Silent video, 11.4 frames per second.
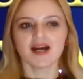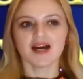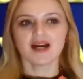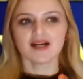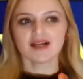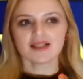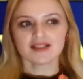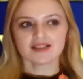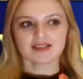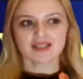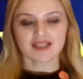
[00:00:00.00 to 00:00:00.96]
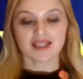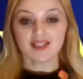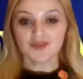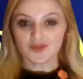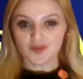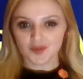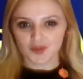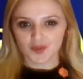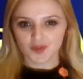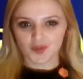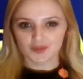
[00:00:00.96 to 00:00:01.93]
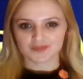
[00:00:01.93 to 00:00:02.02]
and if
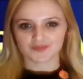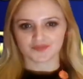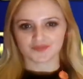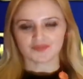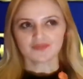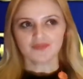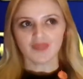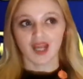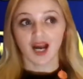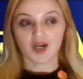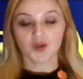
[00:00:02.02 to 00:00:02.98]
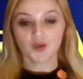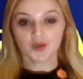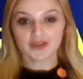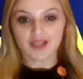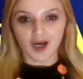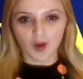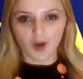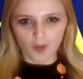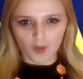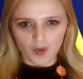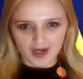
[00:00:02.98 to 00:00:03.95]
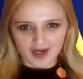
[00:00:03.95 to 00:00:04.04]
you are not
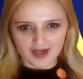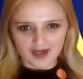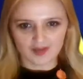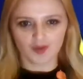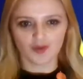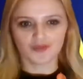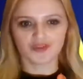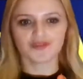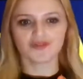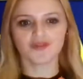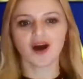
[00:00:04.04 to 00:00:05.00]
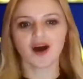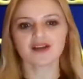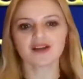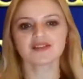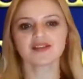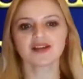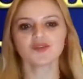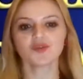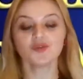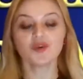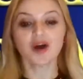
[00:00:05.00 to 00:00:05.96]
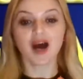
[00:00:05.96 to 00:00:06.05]
aware of the fact that
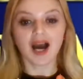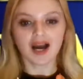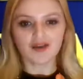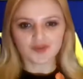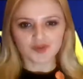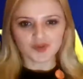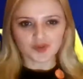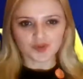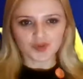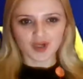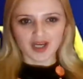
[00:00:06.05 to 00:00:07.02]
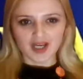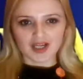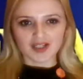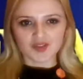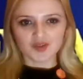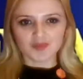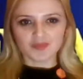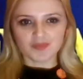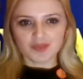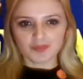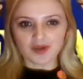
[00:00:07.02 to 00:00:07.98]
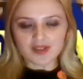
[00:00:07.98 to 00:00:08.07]
you have to
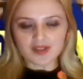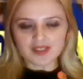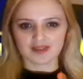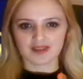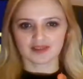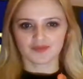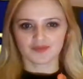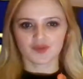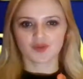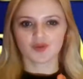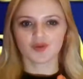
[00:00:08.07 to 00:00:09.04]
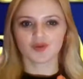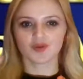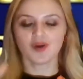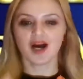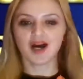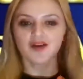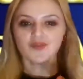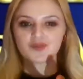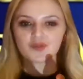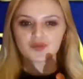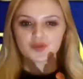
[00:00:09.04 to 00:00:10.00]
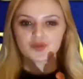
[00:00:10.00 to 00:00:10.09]
be positive, so you have
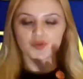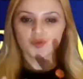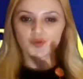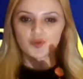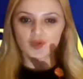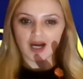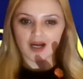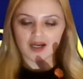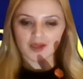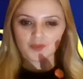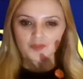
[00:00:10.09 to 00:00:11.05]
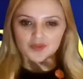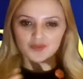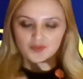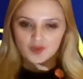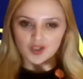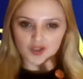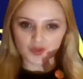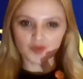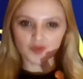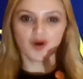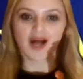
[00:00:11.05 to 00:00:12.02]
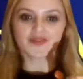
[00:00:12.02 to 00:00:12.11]
to, before
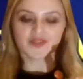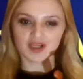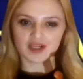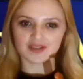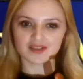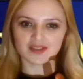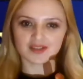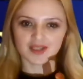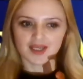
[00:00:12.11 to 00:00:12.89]
you attract